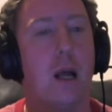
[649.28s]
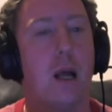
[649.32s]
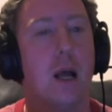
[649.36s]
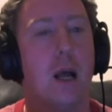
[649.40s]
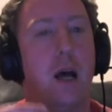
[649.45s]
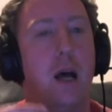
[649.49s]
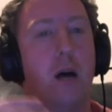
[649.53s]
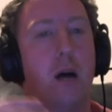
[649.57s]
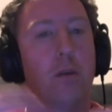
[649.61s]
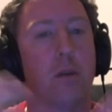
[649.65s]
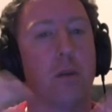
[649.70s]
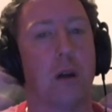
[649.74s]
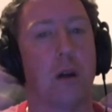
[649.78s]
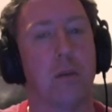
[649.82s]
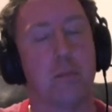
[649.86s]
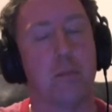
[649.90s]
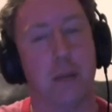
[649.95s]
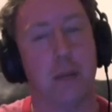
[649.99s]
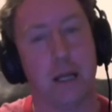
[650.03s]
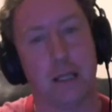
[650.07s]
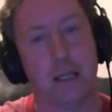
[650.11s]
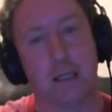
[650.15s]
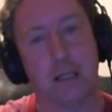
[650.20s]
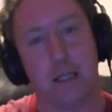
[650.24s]
I'll come
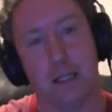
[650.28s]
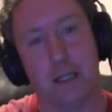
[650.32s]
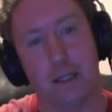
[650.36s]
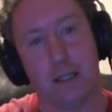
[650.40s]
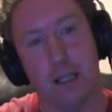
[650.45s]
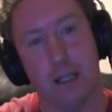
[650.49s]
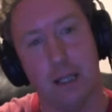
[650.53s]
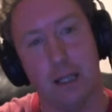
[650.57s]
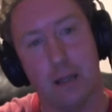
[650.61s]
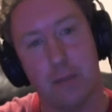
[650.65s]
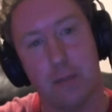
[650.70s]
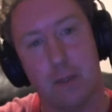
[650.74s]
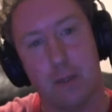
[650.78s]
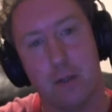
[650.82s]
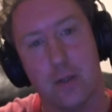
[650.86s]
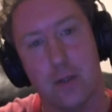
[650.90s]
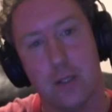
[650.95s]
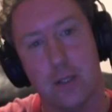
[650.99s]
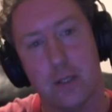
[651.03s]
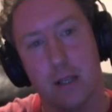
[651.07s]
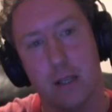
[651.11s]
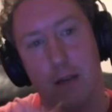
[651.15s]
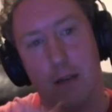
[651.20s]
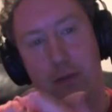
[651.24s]
back to it later
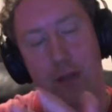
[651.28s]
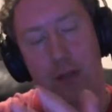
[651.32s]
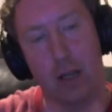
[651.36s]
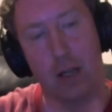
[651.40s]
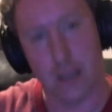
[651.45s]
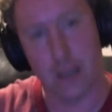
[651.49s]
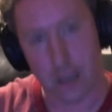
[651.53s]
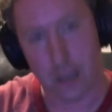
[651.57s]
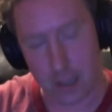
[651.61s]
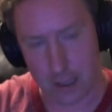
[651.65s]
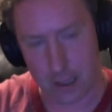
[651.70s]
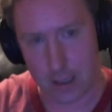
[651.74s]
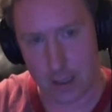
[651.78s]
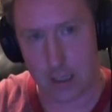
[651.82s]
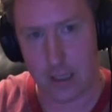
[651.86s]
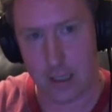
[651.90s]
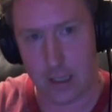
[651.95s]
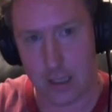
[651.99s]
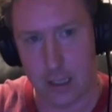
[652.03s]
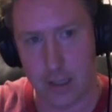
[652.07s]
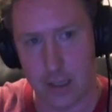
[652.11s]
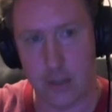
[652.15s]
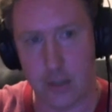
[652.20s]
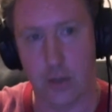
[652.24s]
because I've got a, a, a
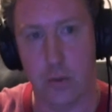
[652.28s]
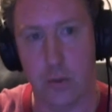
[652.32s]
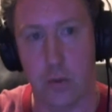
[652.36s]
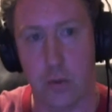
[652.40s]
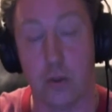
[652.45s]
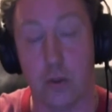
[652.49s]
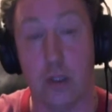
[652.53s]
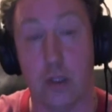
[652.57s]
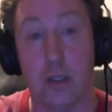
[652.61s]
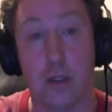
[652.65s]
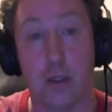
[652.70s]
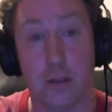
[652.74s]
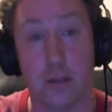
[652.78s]
nice quote,